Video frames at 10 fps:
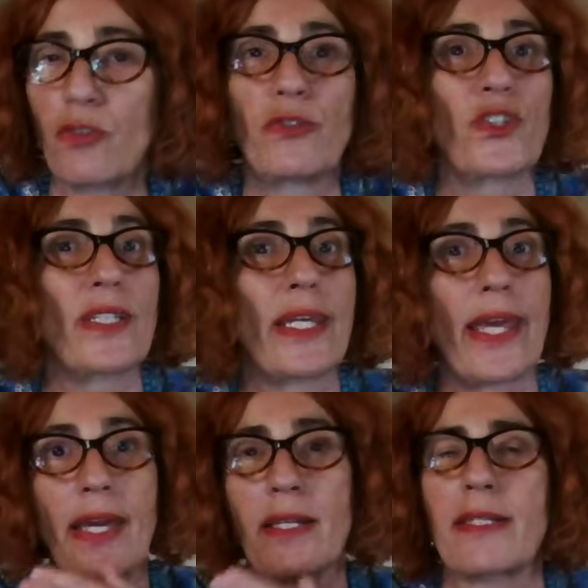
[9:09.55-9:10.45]
so for the
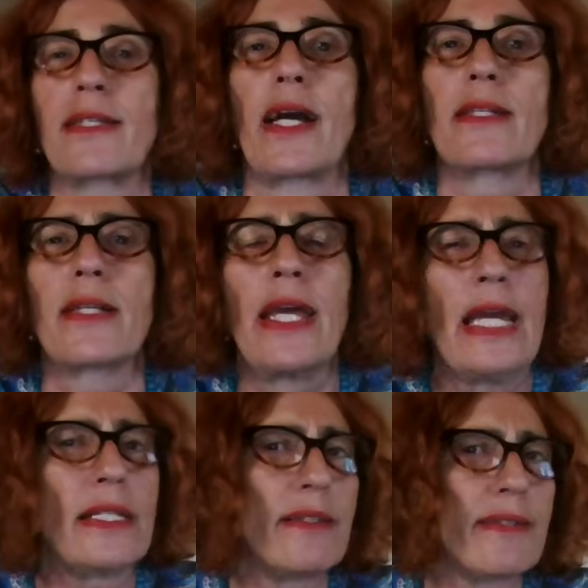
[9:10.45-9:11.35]
air signs.
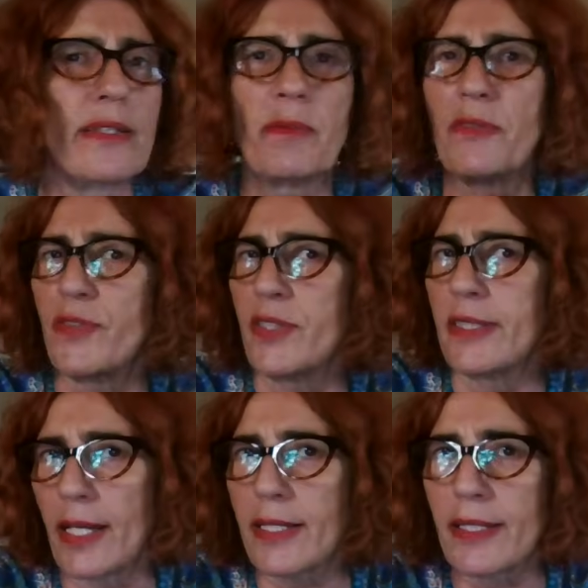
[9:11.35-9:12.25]
This will be a
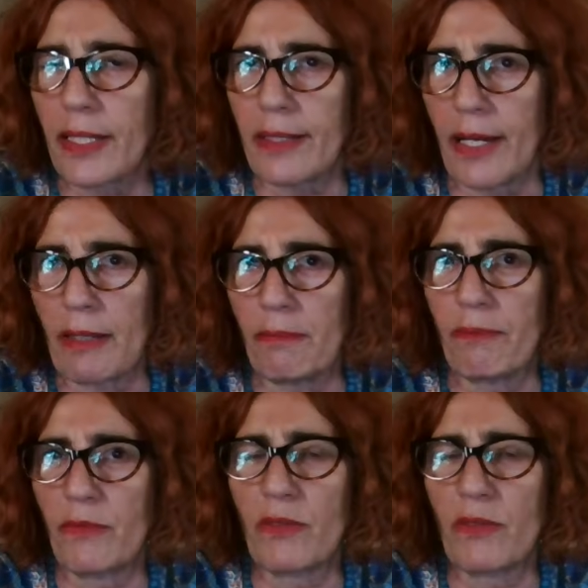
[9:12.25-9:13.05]
fantastic time.